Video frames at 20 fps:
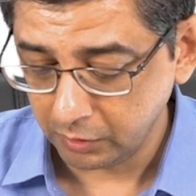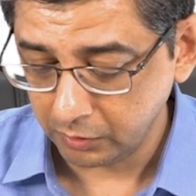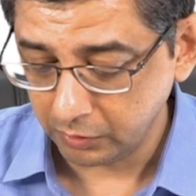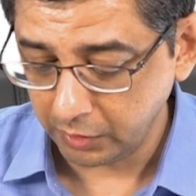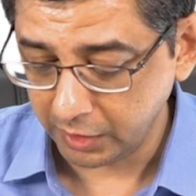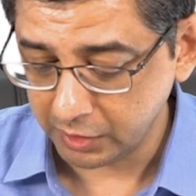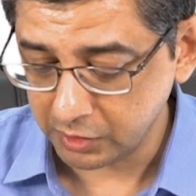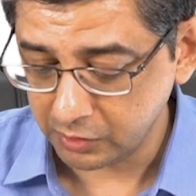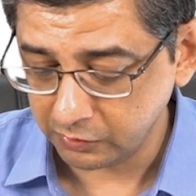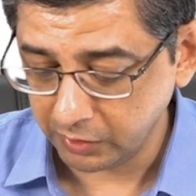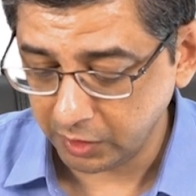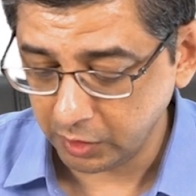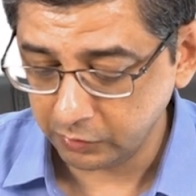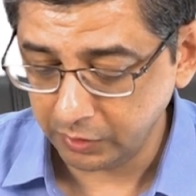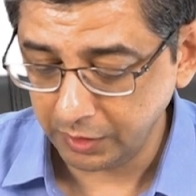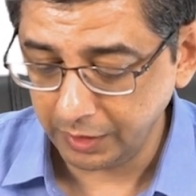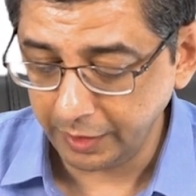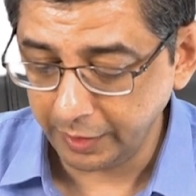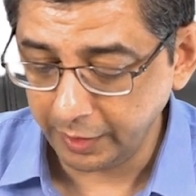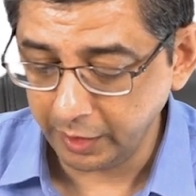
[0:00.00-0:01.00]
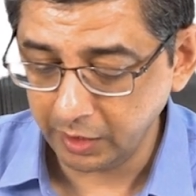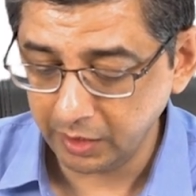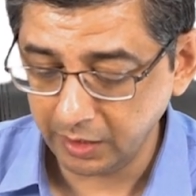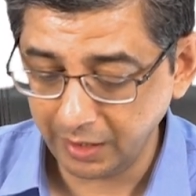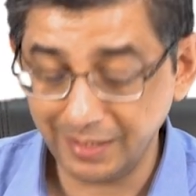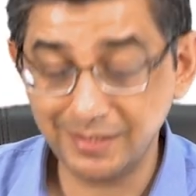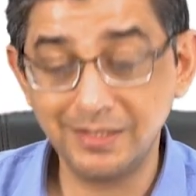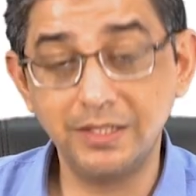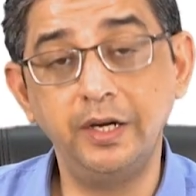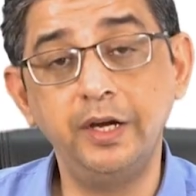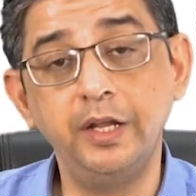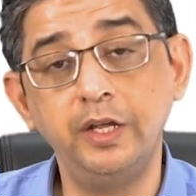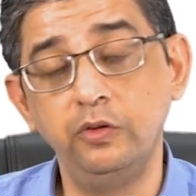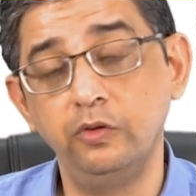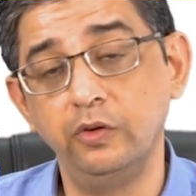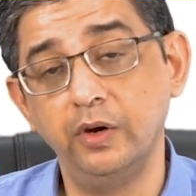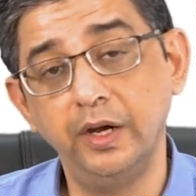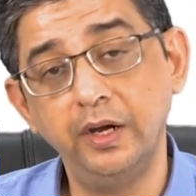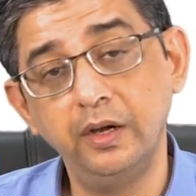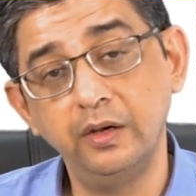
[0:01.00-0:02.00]
That's one of the leading
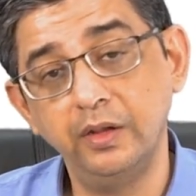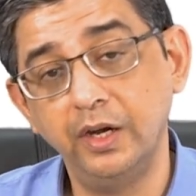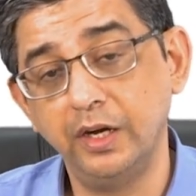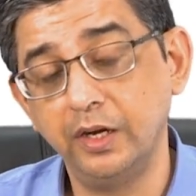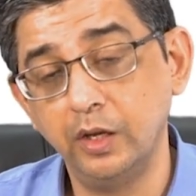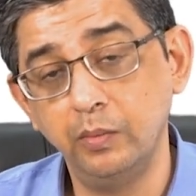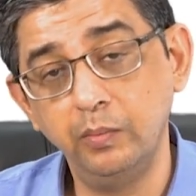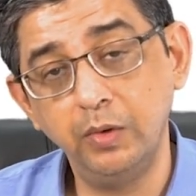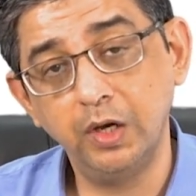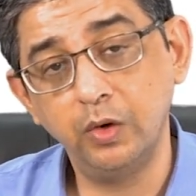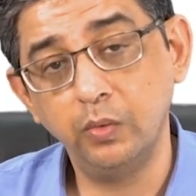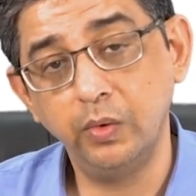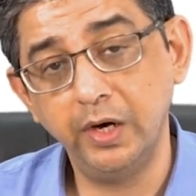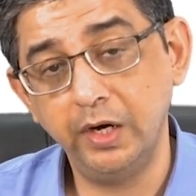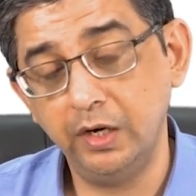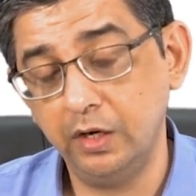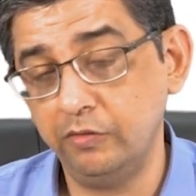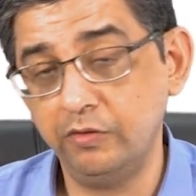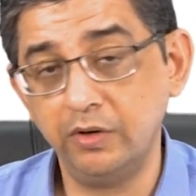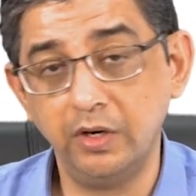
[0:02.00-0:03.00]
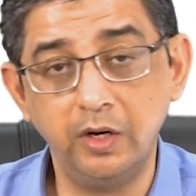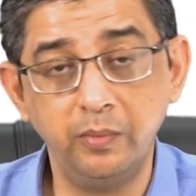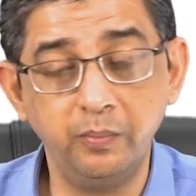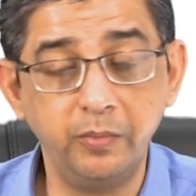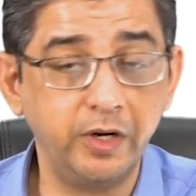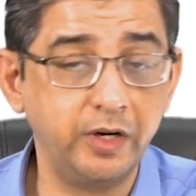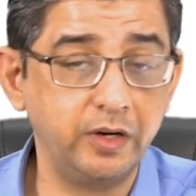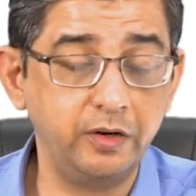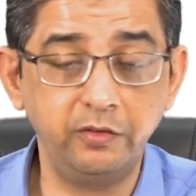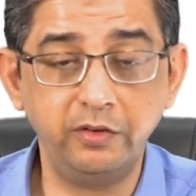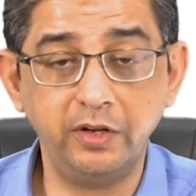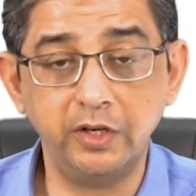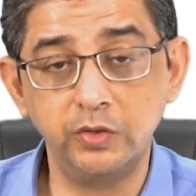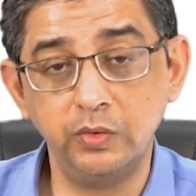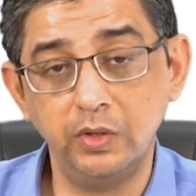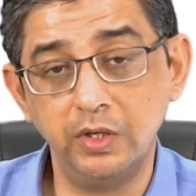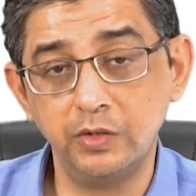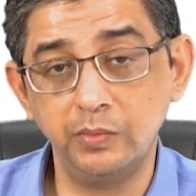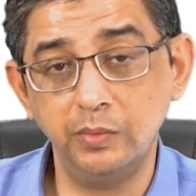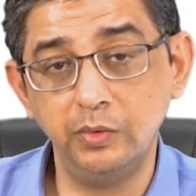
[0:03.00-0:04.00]
STDs, right? That can be acquired after unprotected
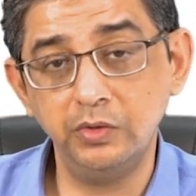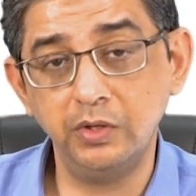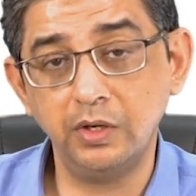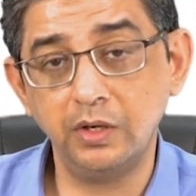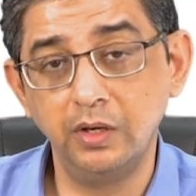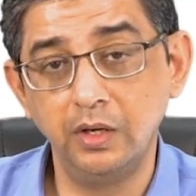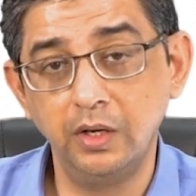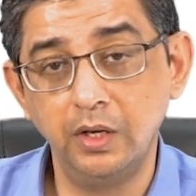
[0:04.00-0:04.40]
sexual exposure.